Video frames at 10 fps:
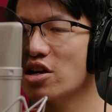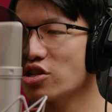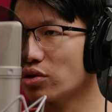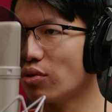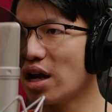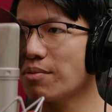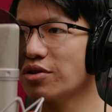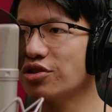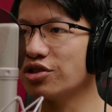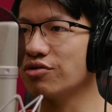So what I'm
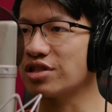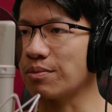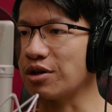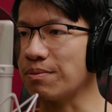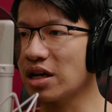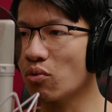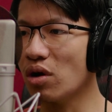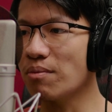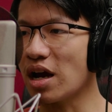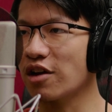going to do is I'm going to pick
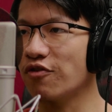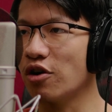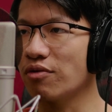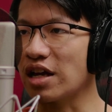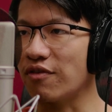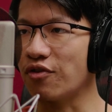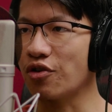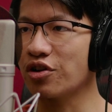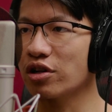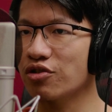one microphone, get
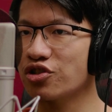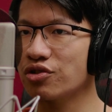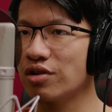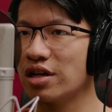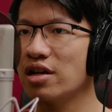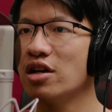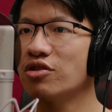very close to it,